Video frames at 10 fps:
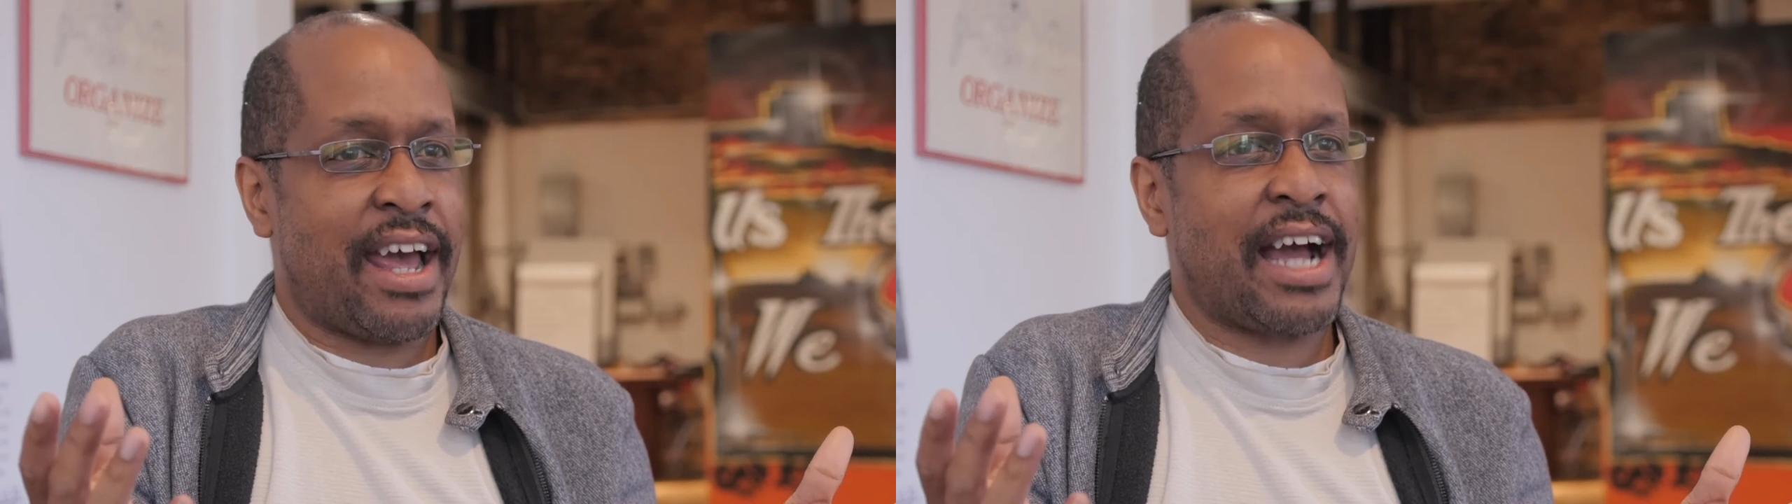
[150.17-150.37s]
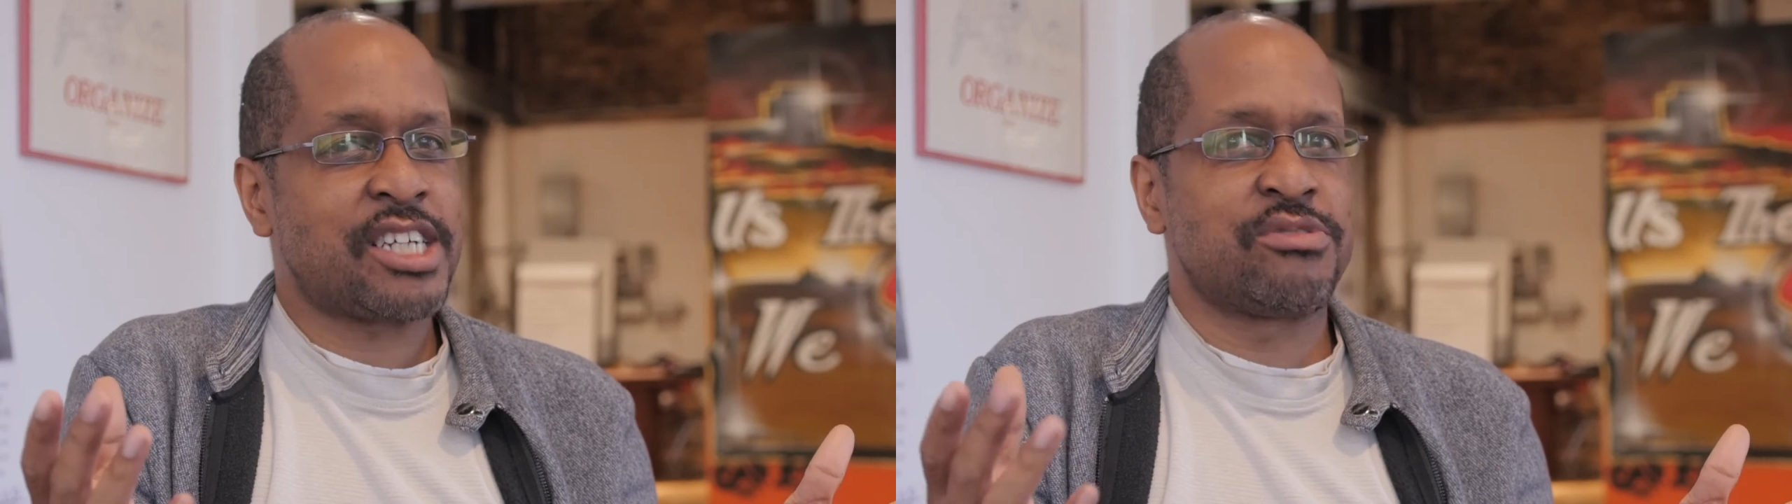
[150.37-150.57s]

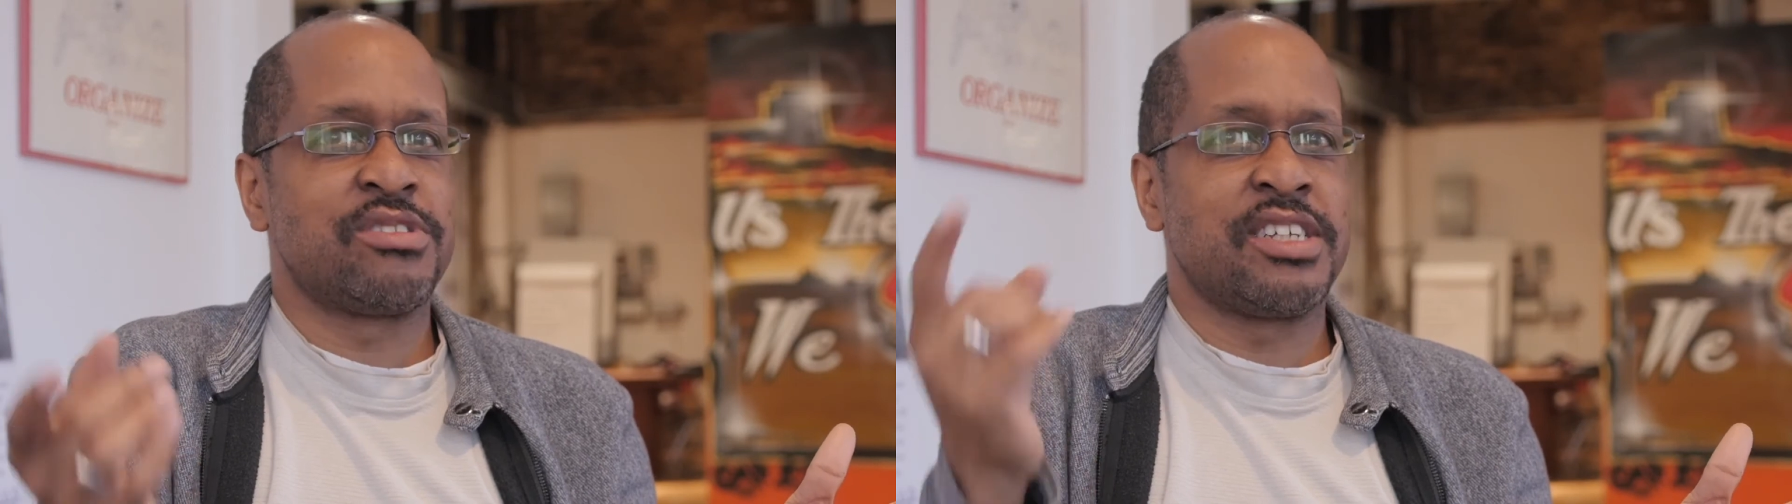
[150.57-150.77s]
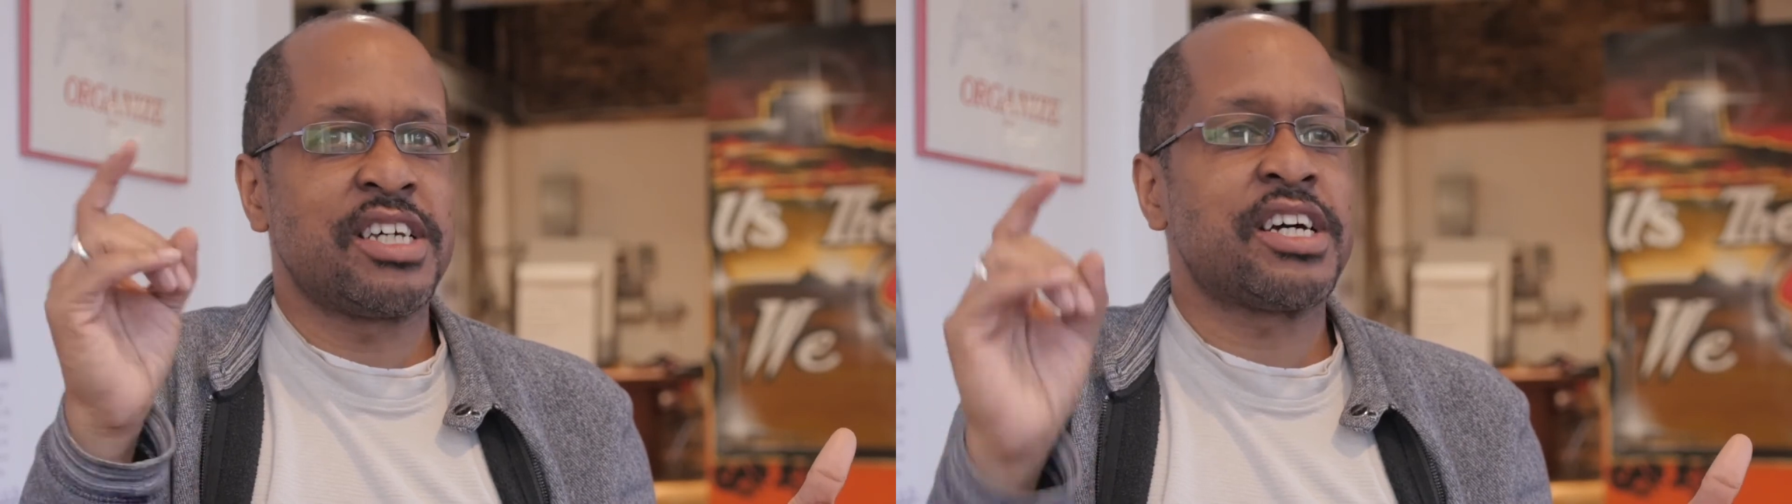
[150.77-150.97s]

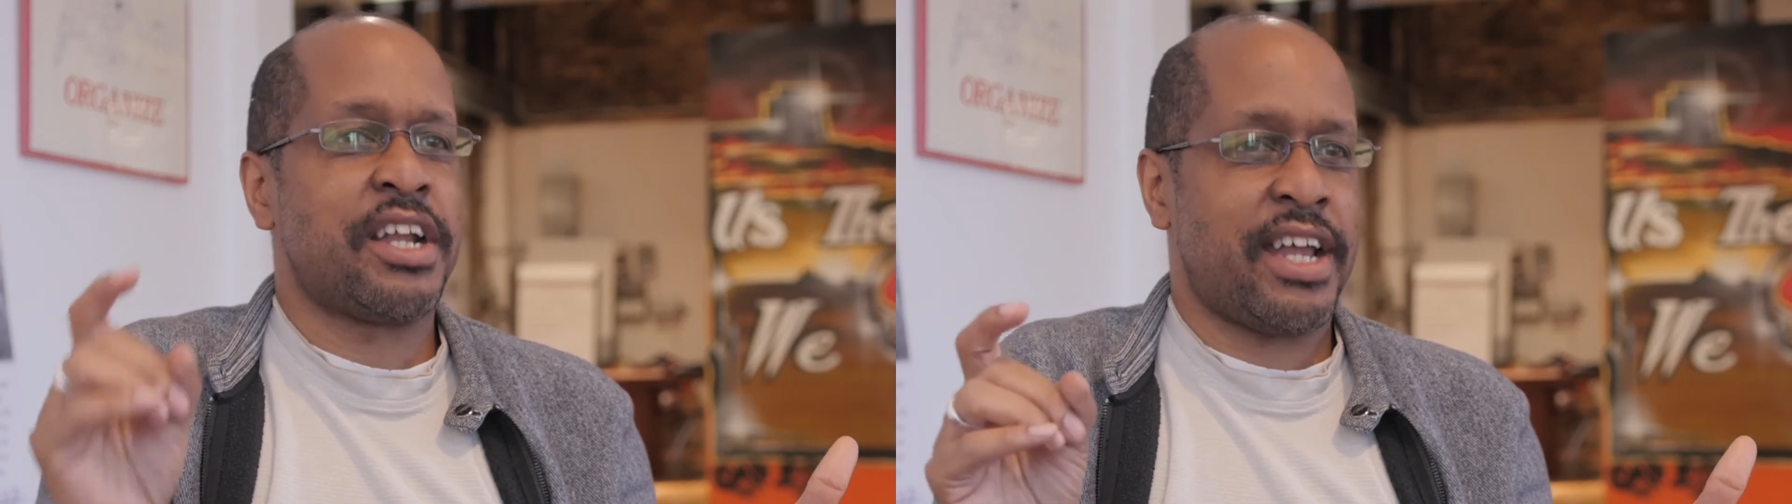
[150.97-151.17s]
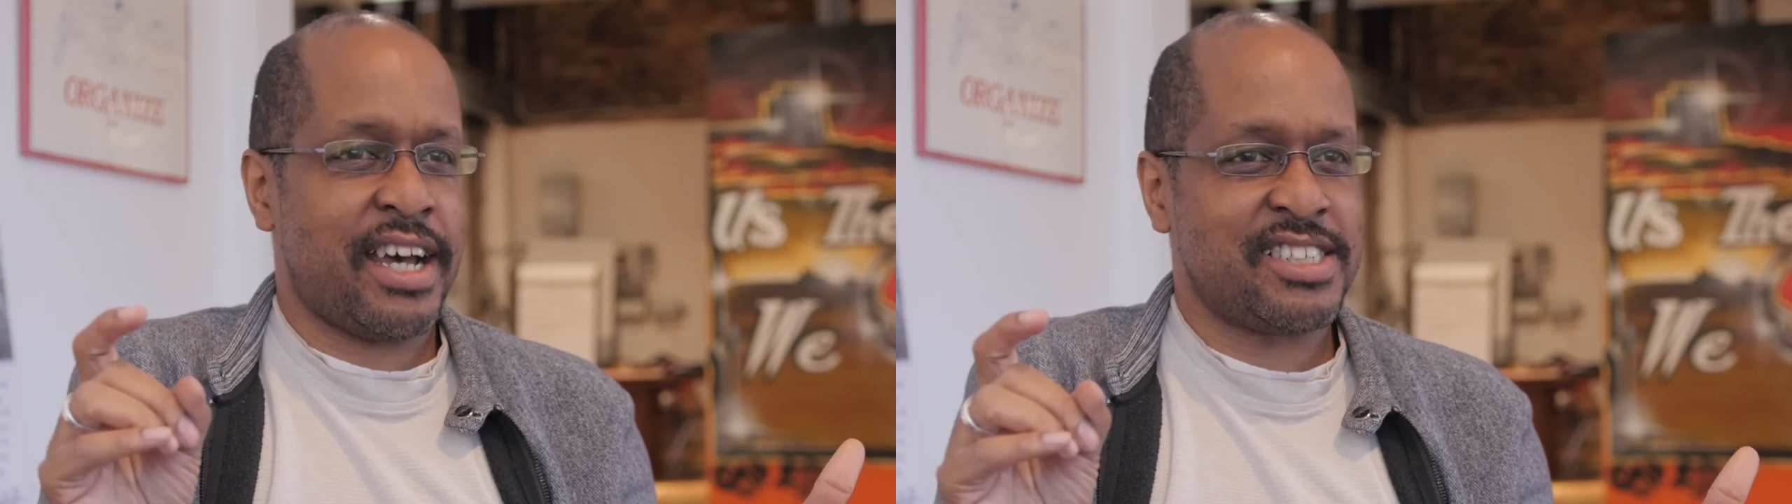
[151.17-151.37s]
actually
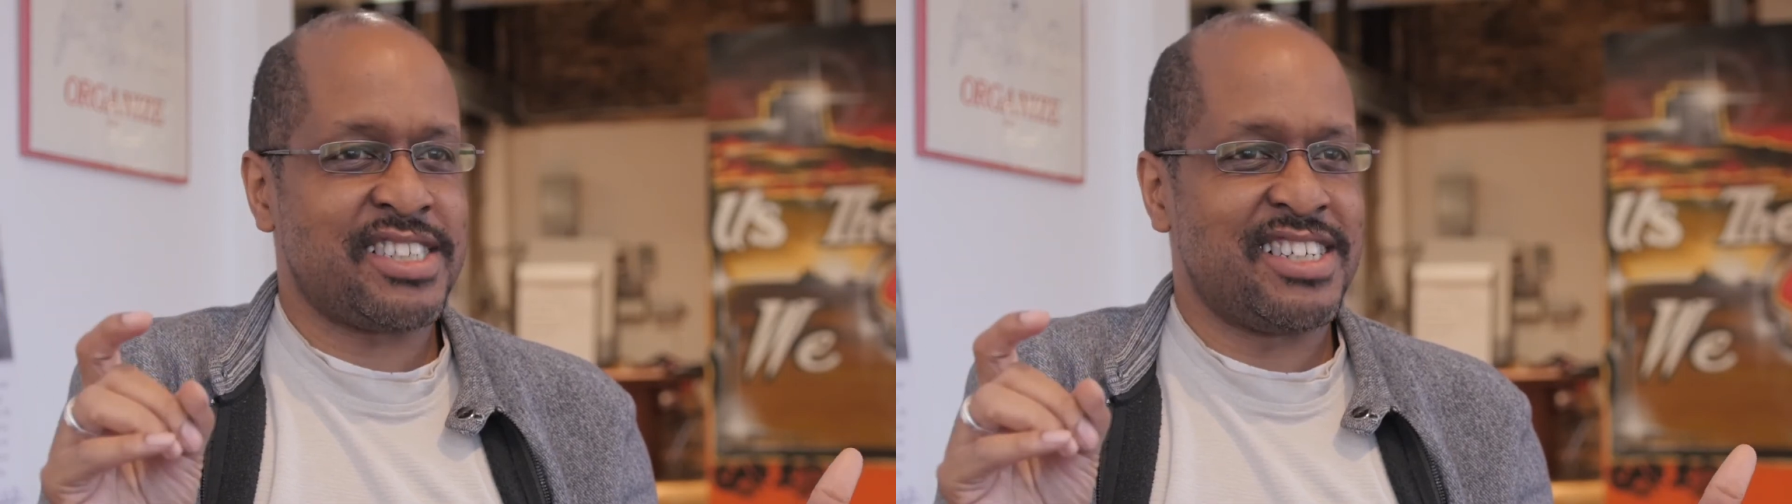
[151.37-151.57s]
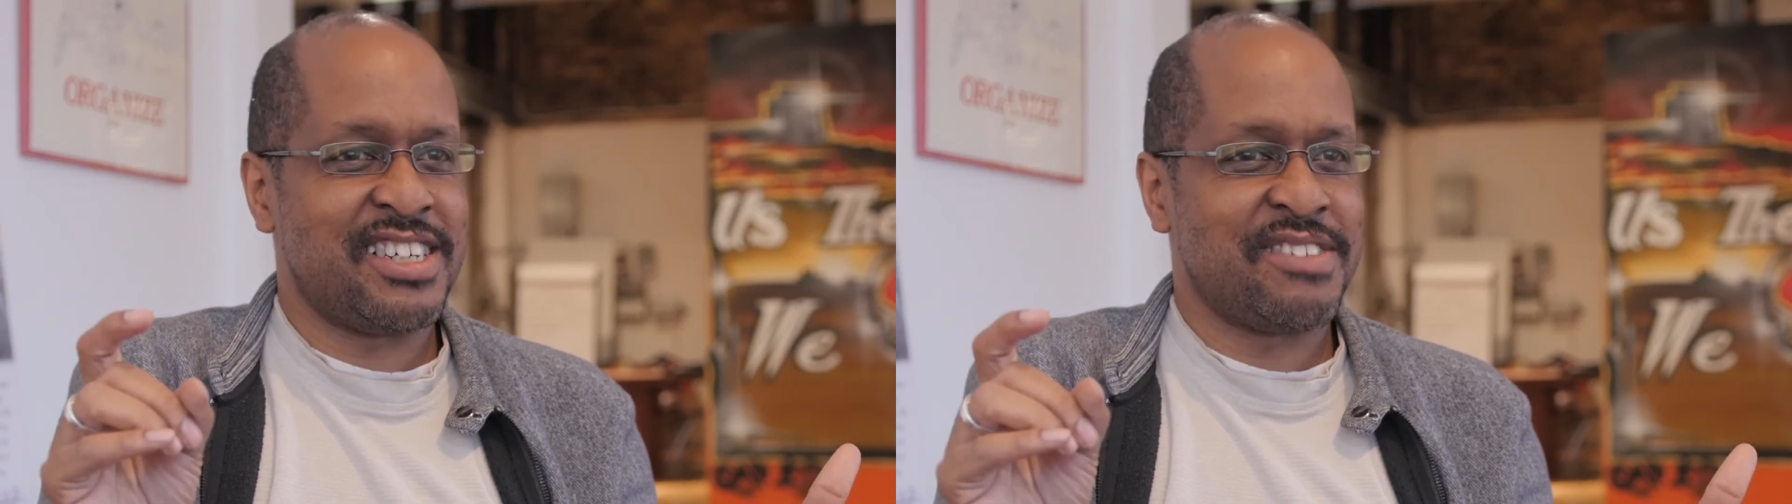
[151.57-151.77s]
connected